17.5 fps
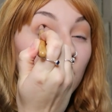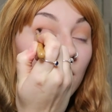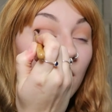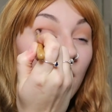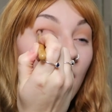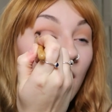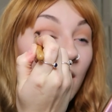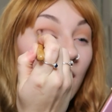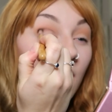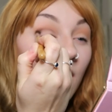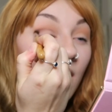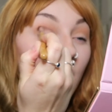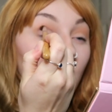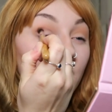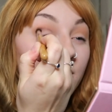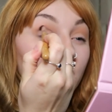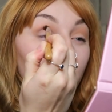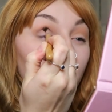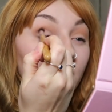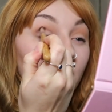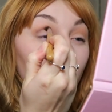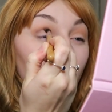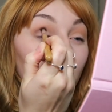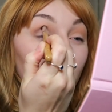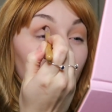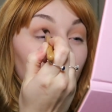I don't
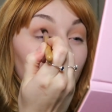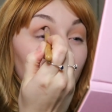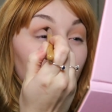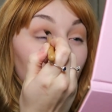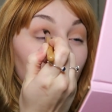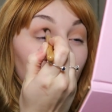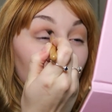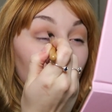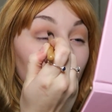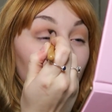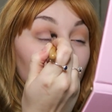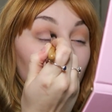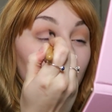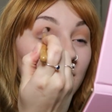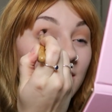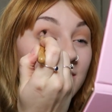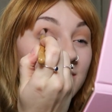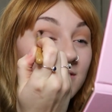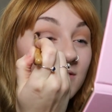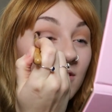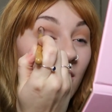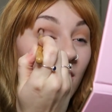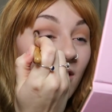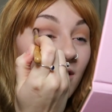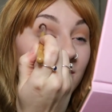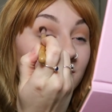know, you know, it's
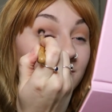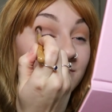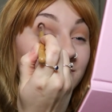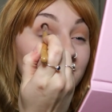not